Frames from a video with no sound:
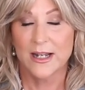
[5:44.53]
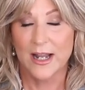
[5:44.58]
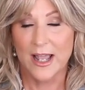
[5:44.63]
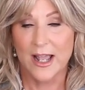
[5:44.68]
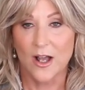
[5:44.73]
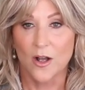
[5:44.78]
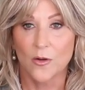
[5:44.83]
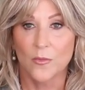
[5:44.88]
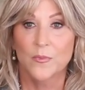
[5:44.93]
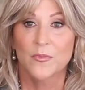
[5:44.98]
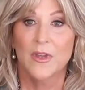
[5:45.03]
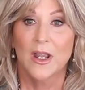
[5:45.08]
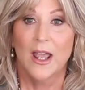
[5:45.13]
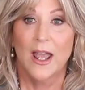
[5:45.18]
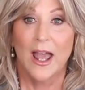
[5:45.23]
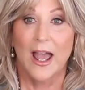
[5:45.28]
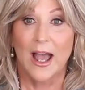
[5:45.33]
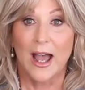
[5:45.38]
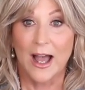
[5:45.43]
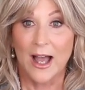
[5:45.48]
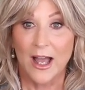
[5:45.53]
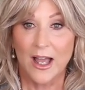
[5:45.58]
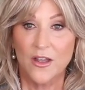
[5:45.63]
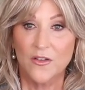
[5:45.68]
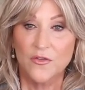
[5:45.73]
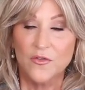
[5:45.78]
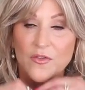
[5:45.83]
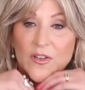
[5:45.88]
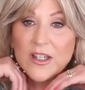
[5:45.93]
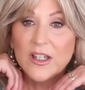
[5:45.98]
Now,
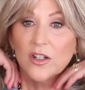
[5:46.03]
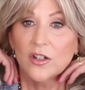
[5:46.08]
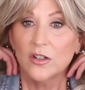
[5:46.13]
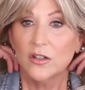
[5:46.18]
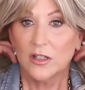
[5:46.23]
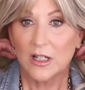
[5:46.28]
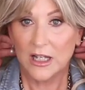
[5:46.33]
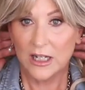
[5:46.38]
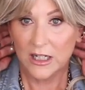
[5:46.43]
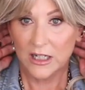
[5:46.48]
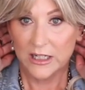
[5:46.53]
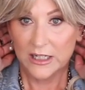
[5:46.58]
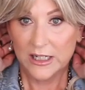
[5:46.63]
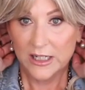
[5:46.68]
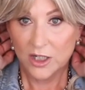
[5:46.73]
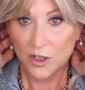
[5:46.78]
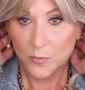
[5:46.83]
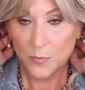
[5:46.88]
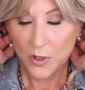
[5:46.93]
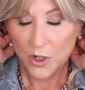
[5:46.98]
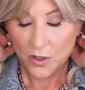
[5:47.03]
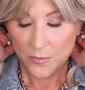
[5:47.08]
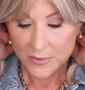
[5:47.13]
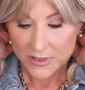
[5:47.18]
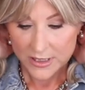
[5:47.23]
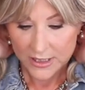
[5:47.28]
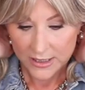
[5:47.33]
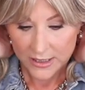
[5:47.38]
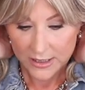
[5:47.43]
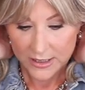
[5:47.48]
I feel a little
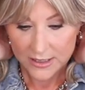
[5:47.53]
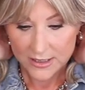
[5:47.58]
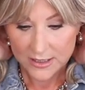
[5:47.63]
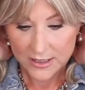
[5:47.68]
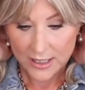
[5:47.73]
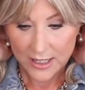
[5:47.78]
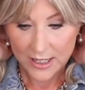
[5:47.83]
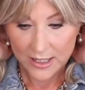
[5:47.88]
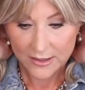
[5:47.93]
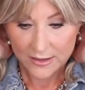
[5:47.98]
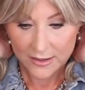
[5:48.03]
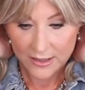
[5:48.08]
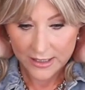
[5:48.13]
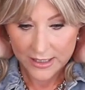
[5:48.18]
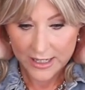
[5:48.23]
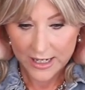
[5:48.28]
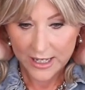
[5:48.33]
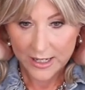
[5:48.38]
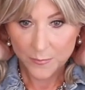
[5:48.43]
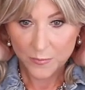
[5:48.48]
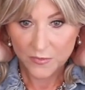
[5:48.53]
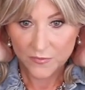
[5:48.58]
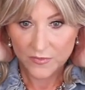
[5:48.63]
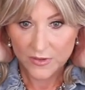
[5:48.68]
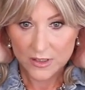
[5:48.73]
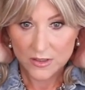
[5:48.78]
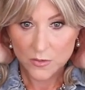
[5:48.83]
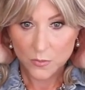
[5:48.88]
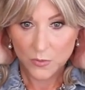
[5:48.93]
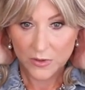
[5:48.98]
permatease at the nape
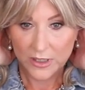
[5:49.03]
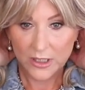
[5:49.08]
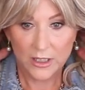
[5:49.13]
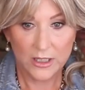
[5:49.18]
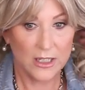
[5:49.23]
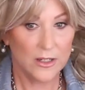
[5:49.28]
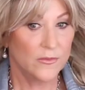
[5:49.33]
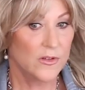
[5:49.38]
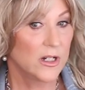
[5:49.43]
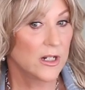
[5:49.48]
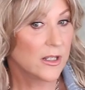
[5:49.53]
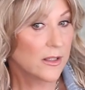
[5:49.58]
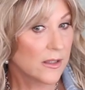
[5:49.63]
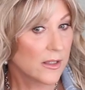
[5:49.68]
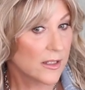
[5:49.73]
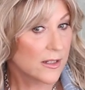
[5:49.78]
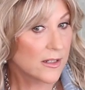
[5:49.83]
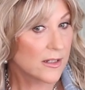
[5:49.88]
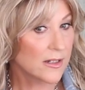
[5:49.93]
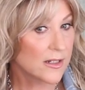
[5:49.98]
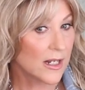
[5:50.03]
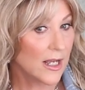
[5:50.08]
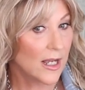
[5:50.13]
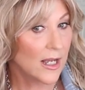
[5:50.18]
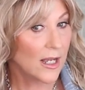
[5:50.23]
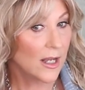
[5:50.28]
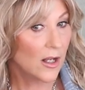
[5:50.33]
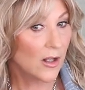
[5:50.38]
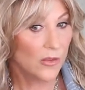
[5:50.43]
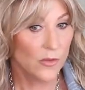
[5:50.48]
of this wig, giving it this
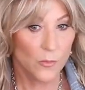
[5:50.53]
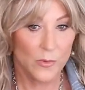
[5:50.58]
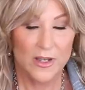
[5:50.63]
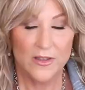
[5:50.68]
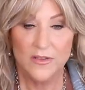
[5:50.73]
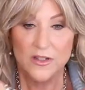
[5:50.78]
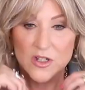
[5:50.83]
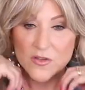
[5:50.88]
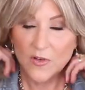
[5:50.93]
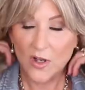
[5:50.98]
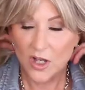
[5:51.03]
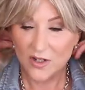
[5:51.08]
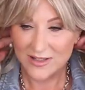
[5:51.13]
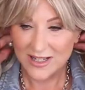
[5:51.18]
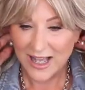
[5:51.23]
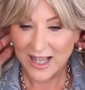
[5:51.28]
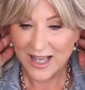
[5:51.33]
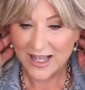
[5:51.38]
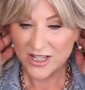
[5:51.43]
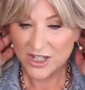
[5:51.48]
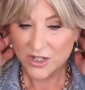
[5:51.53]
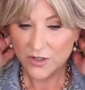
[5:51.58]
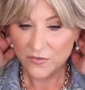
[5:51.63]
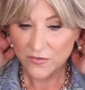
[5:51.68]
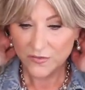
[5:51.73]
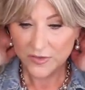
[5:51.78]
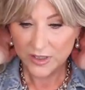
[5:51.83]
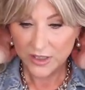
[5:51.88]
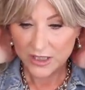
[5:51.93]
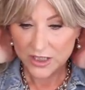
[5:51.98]
style, the way this falls. I
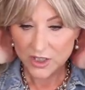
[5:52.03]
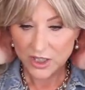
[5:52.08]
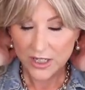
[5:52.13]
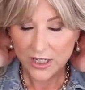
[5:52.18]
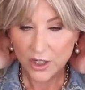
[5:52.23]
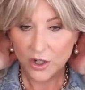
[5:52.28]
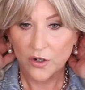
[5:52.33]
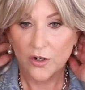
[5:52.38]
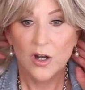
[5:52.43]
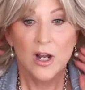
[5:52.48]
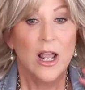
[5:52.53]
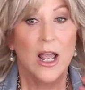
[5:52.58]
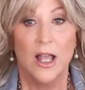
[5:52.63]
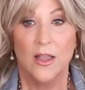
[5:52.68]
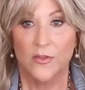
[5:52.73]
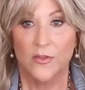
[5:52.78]
do feel it here.